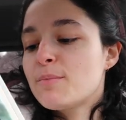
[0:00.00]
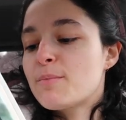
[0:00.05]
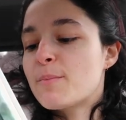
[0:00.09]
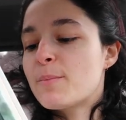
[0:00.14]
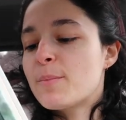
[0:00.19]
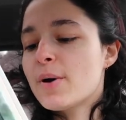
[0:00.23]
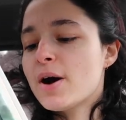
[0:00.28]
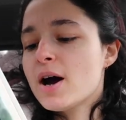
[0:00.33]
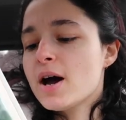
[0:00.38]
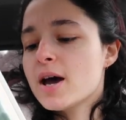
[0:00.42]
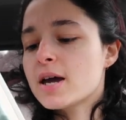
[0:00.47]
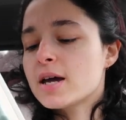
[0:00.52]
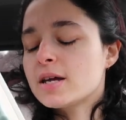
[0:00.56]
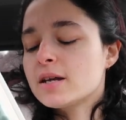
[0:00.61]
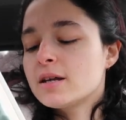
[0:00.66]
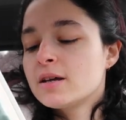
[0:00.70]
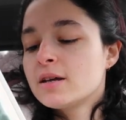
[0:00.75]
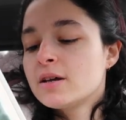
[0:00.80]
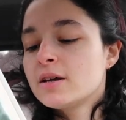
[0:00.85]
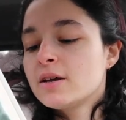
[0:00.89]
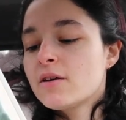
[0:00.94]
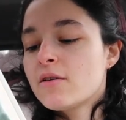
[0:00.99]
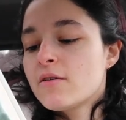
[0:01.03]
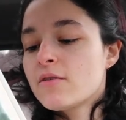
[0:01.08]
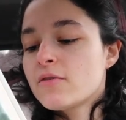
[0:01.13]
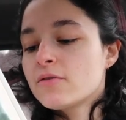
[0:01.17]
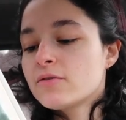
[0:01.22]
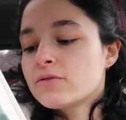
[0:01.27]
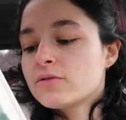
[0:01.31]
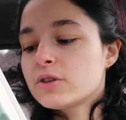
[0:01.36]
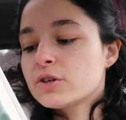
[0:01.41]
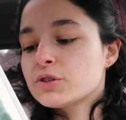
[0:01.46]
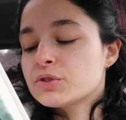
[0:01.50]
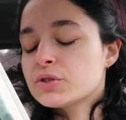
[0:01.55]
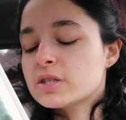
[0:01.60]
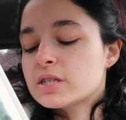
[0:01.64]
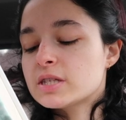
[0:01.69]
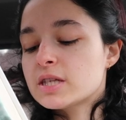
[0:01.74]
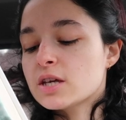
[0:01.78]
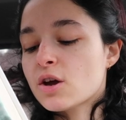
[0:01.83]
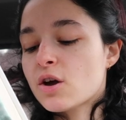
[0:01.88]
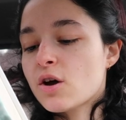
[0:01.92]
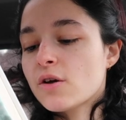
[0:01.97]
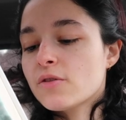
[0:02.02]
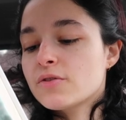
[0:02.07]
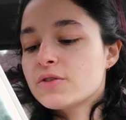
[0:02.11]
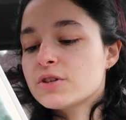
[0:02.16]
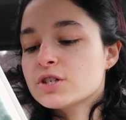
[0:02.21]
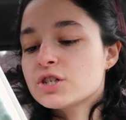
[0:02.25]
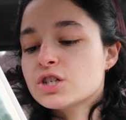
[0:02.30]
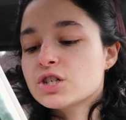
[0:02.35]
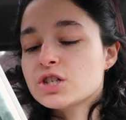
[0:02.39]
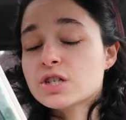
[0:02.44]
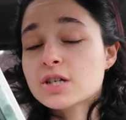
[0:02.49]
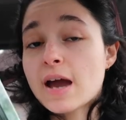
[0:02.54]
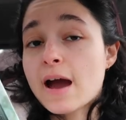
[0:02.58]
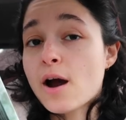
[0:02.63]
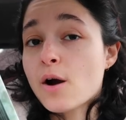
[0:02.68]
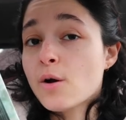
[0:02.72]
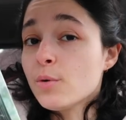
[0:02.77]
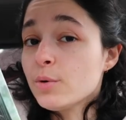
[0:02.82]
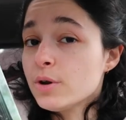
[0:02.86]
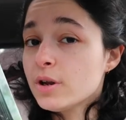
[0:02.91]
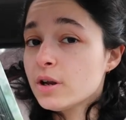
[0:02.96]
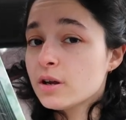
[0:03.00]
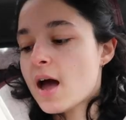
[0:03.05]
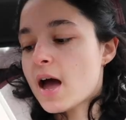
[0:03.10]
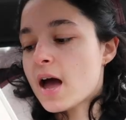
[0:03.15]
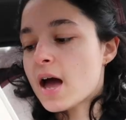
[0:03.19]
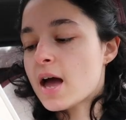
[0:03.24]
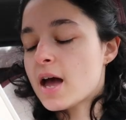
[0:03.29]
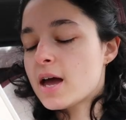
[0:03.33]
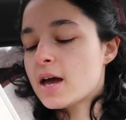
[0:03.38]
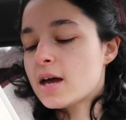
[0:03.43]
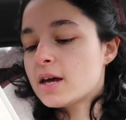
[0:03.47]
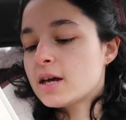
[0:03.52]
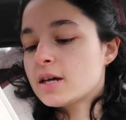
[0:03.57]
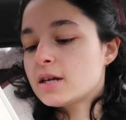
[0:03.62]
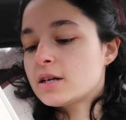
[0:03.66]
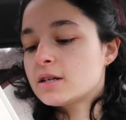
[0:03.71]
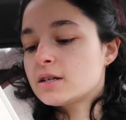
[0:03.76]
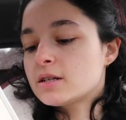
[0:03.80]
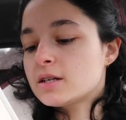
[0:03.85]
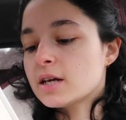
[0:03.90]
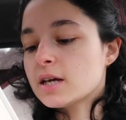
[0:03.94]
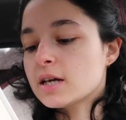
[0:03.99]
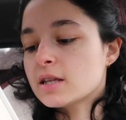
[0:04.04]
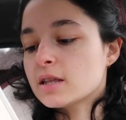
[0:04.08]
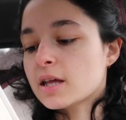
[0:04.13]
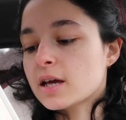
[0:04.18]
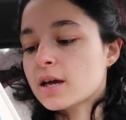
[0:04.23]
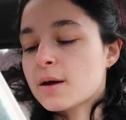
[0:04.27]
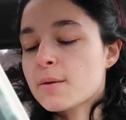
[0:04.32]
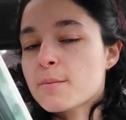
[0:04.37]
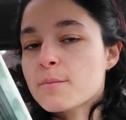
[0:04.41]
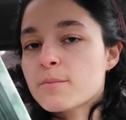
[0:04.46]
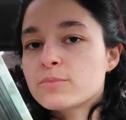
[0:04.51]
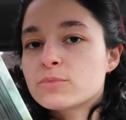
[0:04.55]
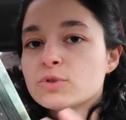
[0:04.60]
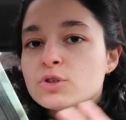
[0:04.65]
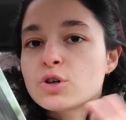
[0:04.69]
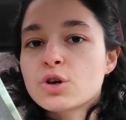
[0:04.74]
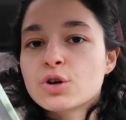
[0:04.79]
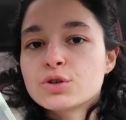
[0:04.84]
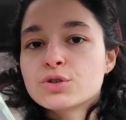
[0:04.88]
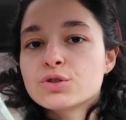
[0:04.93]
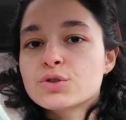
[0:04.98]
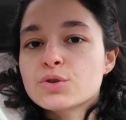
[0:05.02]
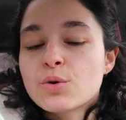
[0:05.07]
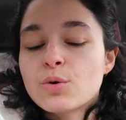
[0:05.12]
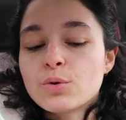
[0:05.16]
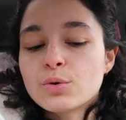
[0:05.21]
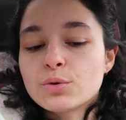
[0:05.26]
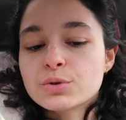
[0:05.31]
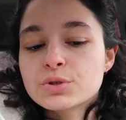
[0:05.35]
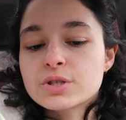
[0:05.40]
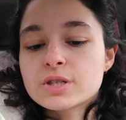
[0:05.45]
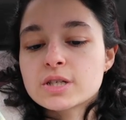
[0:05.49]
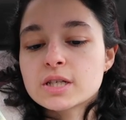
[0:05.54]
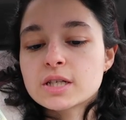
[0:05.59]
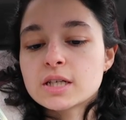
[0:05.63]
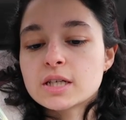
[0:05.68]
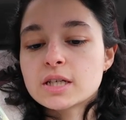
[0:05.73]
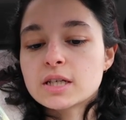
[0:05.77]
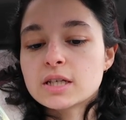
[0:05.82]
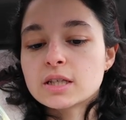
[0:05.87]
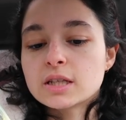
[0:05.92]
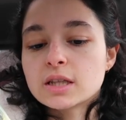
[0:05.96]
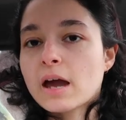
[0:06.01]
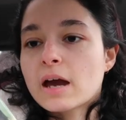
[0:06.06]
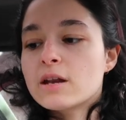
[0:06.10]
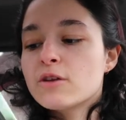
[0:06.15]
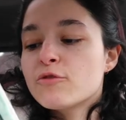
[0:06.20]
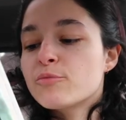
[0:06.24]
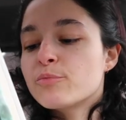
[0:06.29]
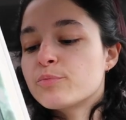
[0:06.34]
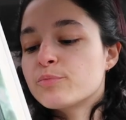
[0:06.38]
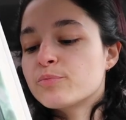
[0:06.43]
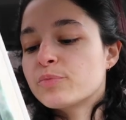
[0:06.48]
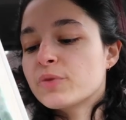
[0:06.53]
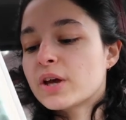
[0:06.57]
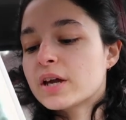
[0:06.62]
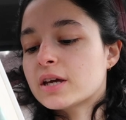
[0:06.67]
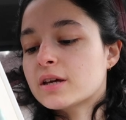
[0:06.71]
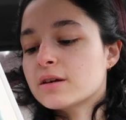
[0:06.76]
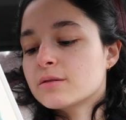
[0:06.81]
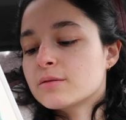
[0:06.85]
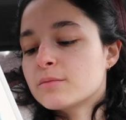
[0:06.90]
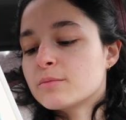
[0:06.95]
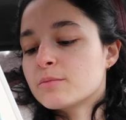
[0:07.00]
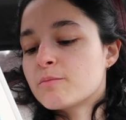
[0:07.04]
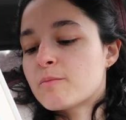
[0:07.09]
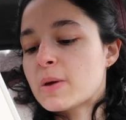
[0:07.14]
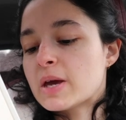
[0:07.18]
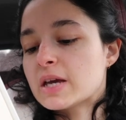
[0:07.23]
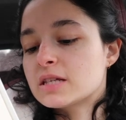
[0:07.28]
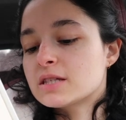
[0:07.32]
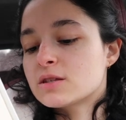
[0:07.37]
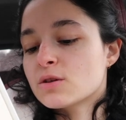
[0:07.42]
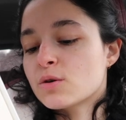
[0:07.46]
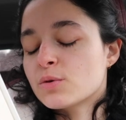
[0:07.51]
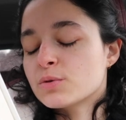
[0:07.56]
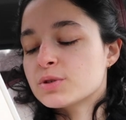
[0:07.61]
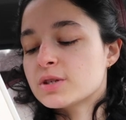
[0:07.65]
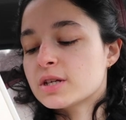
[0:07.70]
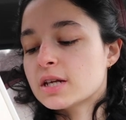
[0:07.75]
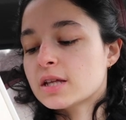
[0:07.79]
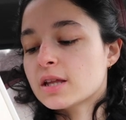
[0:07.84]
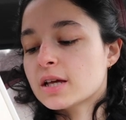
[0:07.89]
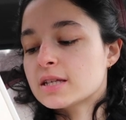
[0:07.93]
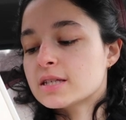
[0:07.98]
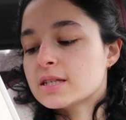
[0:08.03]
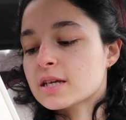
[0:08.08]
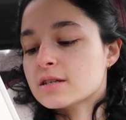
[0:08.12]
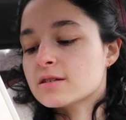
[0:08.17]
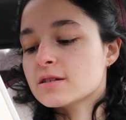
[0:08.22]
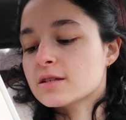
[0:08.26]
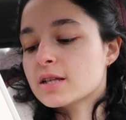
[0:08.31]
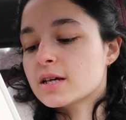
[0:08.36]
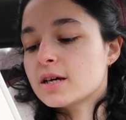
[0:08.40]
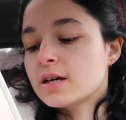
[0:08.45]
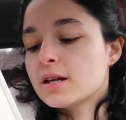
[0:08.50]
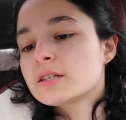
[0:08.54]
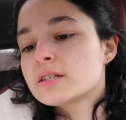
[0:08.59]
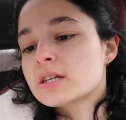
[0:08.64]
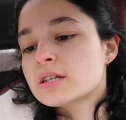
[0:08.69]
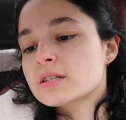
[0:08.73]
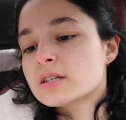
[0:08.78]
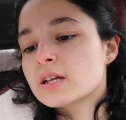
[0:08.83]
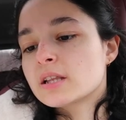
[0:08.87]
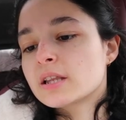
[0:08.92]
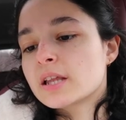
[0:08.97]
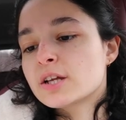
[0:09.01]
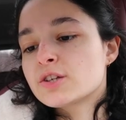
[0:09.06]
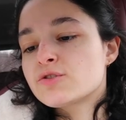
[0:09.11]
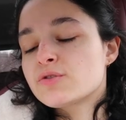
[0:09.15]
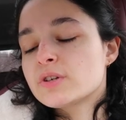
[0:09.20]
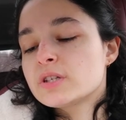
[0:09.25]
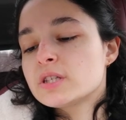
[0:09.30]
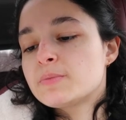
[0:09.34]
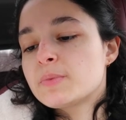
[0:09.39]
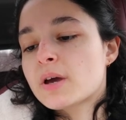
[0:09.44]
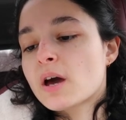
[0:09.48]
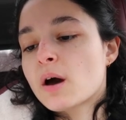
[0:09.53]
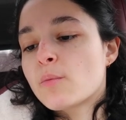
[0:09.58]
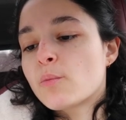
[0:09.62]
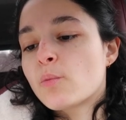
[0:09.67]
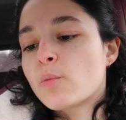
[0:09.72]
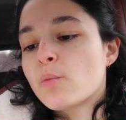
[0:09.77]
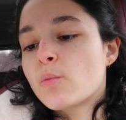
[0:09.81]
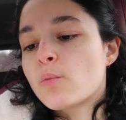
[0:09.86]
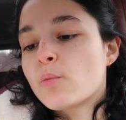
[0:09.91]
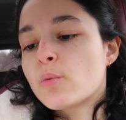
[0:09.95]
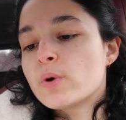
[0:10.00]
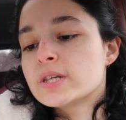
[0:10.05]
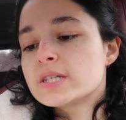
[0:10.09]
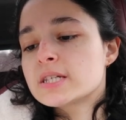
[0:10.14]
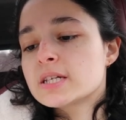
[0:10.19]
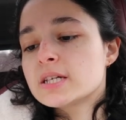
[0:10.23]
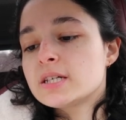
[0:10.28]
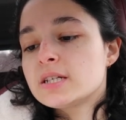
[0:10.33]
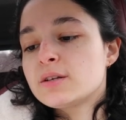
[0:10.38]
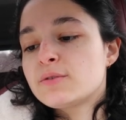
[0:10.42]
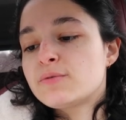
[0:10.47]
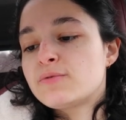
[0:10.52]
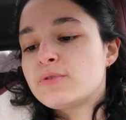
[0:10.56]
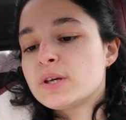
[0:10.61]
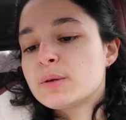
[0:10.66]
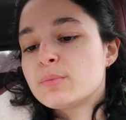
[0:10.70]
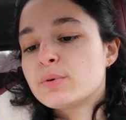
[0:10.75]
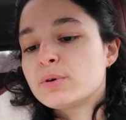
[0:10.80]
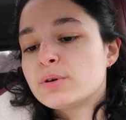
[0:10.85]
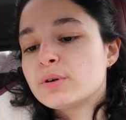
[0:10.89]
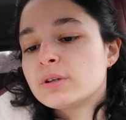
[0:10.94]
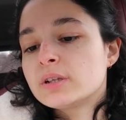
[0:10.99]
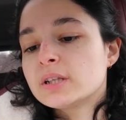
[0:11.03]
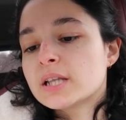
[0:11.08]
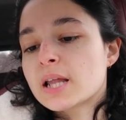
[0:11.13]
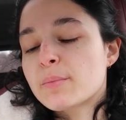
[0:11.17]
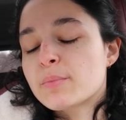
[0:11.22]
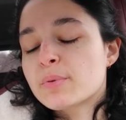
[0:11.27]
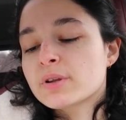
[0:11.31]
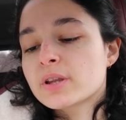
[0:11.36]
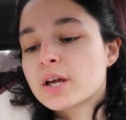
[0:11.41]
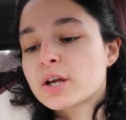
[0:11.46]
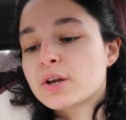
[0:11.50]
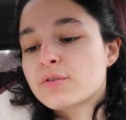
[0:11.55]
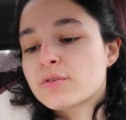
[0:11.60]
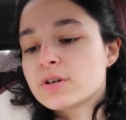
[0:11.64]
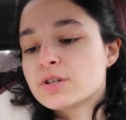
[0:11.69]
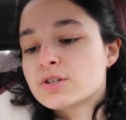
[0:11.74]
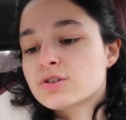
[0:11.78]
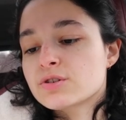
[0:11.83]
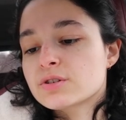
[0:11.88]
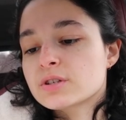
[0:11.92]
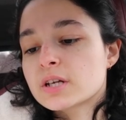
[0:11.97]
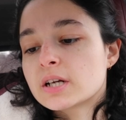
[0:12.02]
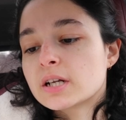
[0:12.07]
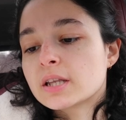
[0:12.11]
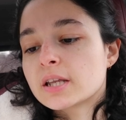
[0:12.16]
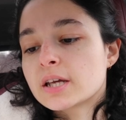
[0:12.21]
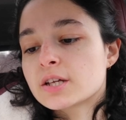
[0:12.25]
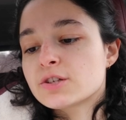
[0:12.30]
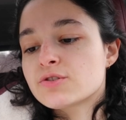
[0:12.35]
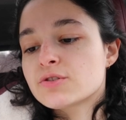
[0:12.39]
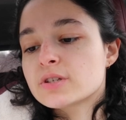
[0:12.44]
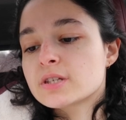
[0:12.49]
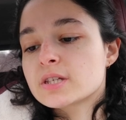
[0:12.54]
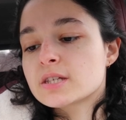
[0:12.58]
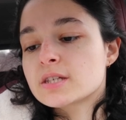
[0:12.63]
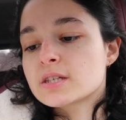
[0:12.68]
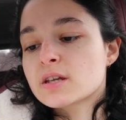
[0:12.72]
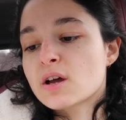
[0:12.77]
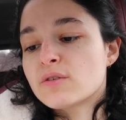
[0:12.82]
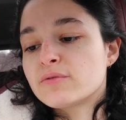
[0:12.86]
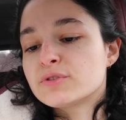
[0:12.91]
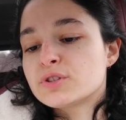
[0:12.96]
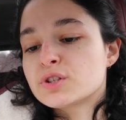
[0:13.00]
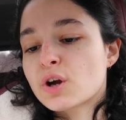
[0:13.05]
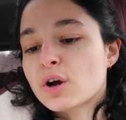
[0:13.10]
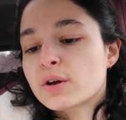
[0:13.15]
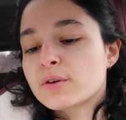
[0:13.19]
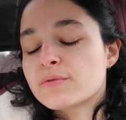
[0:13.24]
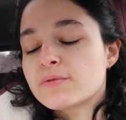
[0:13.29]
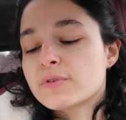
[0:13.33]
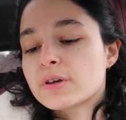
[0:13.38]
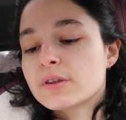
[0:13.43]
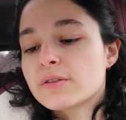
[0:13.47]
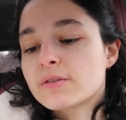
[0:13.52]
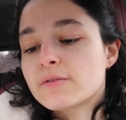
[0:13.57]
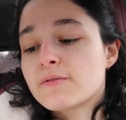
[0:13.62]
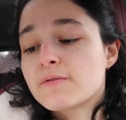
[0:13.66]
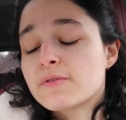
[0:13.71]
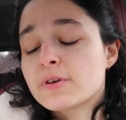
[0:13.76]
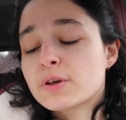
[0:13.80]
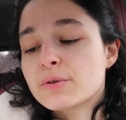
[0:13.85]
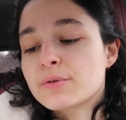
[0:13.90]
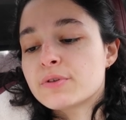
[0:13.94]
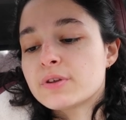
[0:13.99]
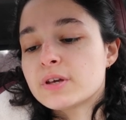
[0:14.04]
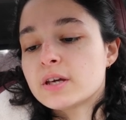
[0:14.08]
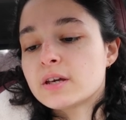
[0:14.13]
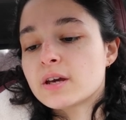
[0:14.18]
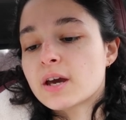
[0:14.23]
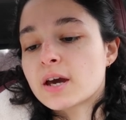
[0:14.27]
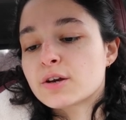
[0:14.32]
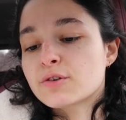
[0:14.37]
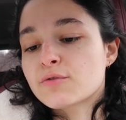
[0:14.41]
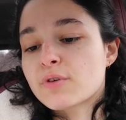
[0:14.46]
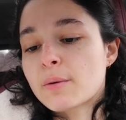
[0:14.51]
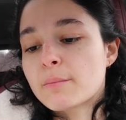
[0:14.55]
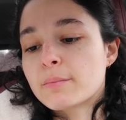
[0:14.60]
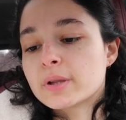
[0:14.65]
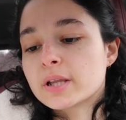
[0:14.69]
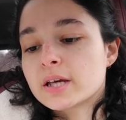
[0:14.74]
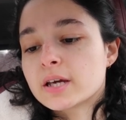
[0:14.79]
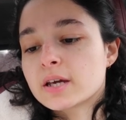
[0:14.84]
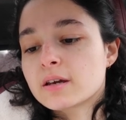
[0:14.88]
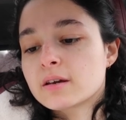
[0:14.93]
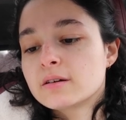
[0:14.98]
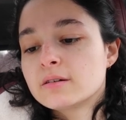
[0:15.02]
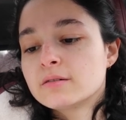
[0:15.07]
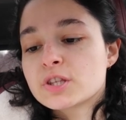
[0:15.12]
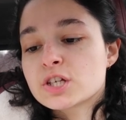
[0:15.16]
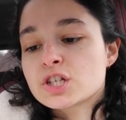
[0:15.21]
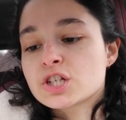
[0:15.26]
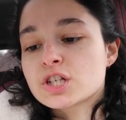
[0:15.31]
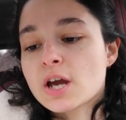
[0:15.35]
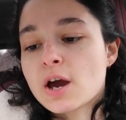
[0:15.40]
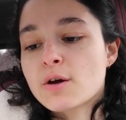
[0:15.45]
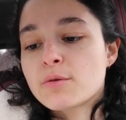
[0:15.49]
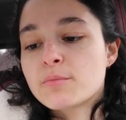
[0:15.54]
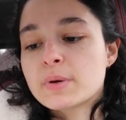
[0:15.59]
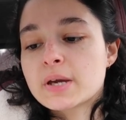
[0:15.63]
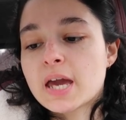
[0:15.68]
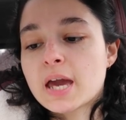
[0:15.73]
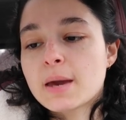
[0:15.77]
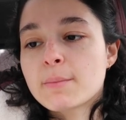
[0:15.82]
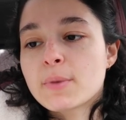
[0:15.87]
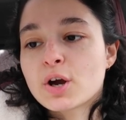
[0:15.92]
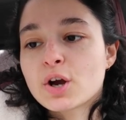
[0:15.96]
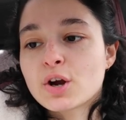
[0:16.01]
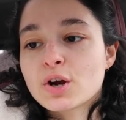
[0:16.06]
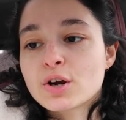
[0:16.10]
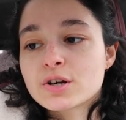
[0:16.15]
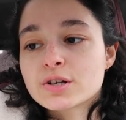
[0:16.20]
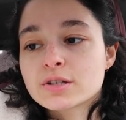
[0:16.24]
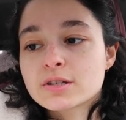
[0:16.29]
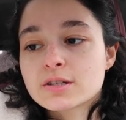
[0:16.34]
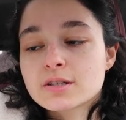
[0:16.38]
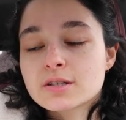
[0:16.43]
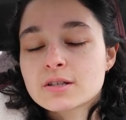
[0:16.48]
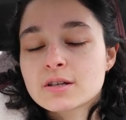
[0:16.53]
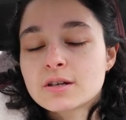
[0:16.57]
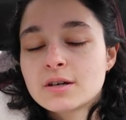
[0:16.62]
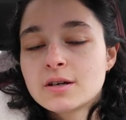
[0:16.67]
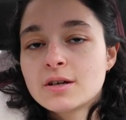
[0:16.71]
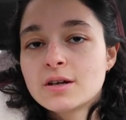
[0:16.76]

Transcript: But there's this thing called the Shoud and it, like, turns the whole city kind of, like, makes the whole city like desolate. It says Elantrians become wizened, feeble, leper-like creatures, and Elantris itself dark, filthy, and crumbling. The Shoud became a curse.